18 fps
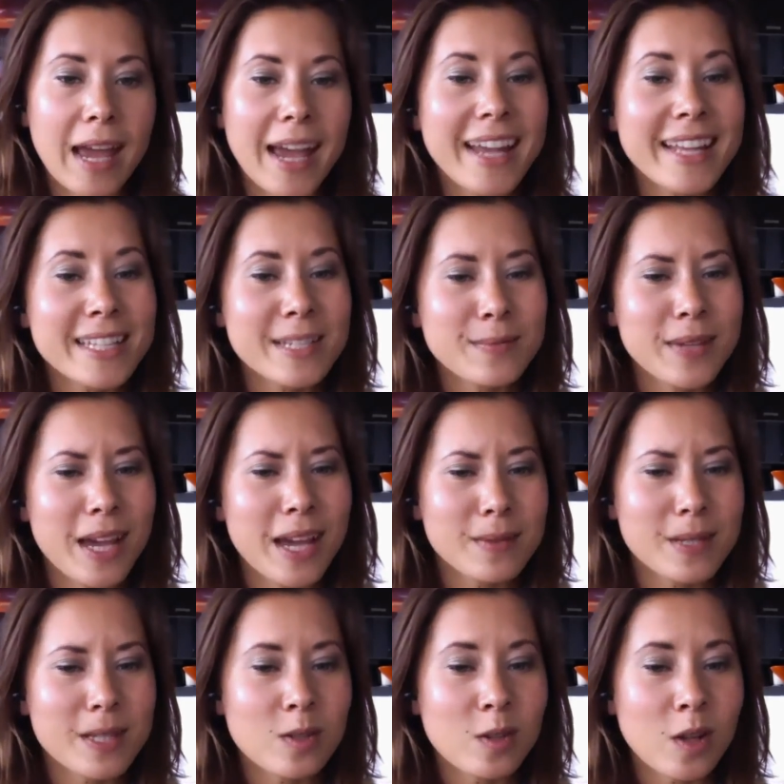And
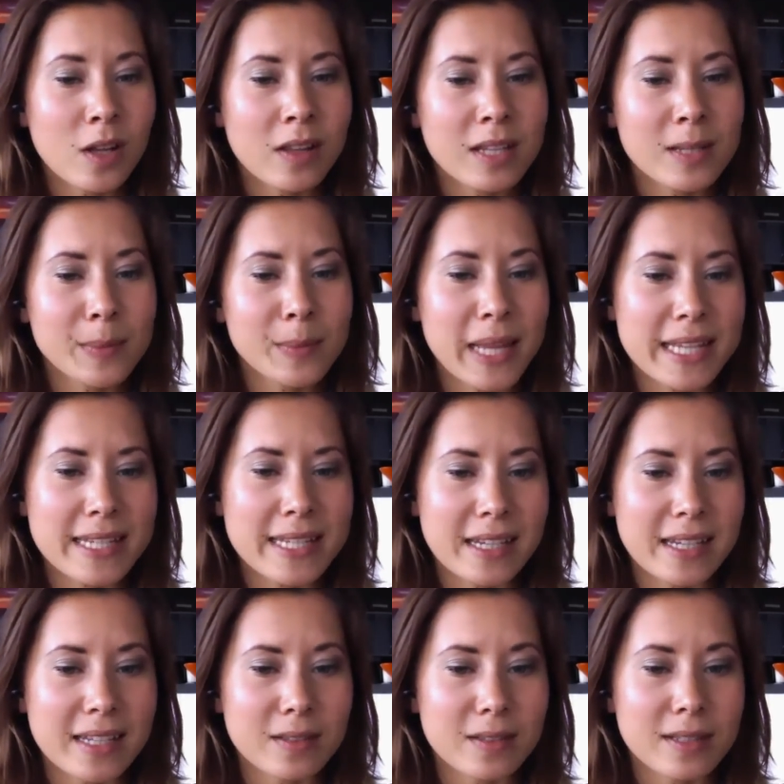sometimes it's not as
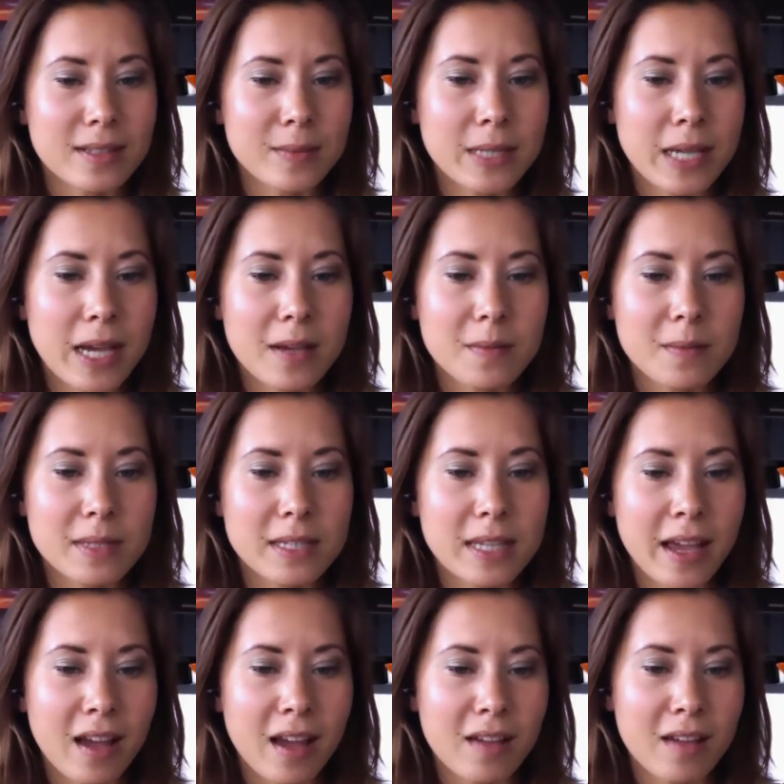pleasant. Sometimes
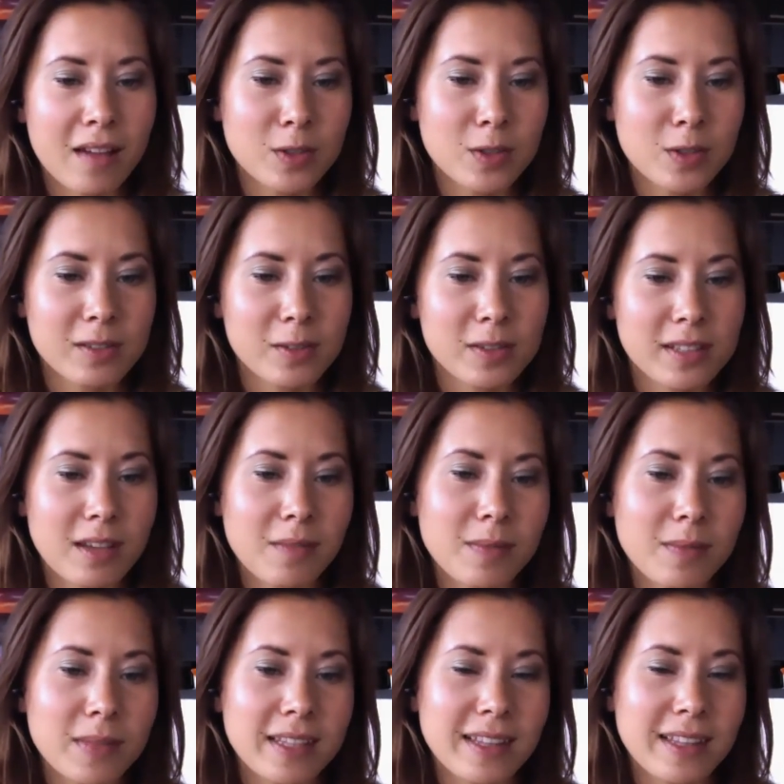I have to tell you
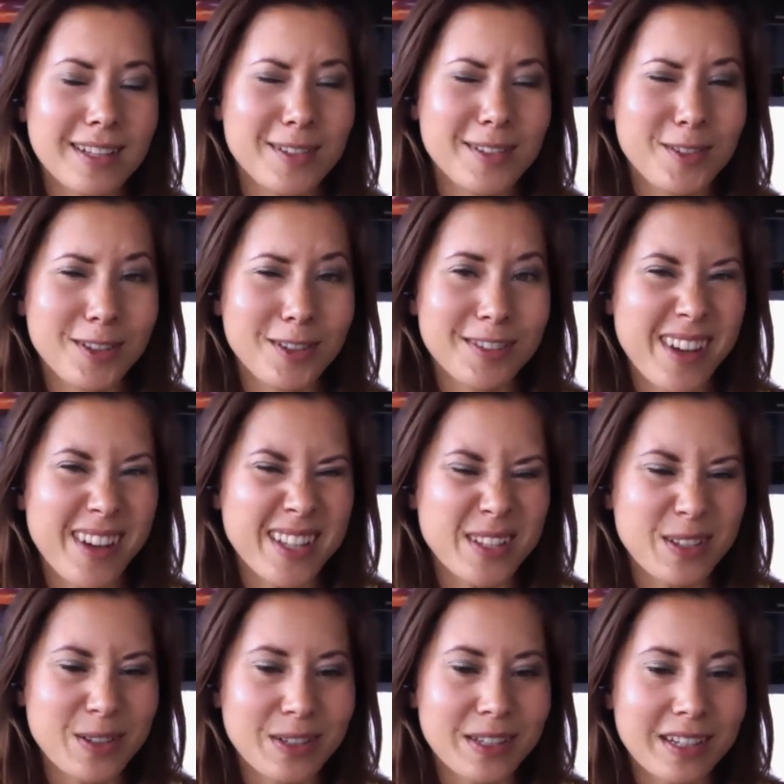something that's not fun
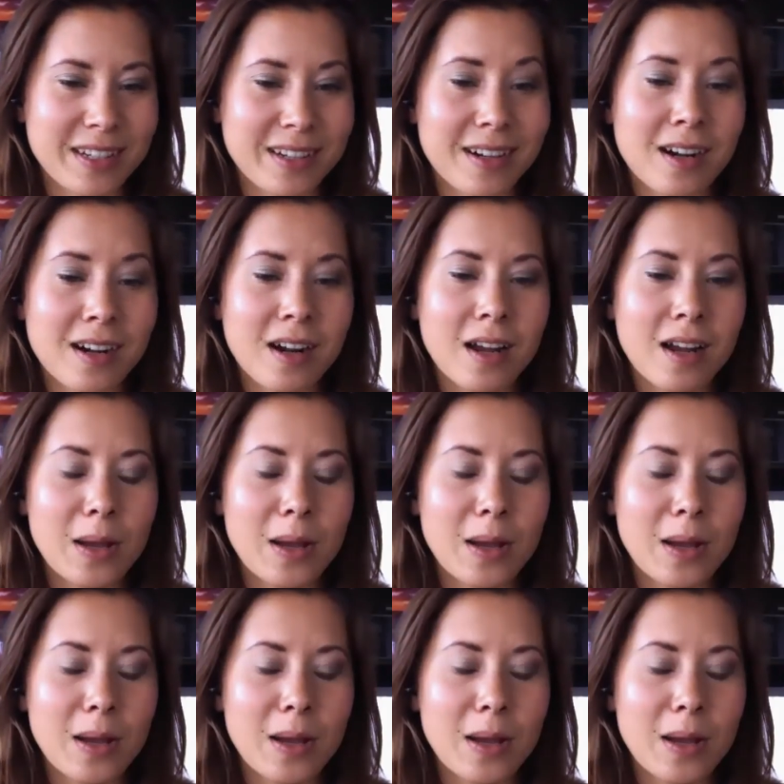to hear.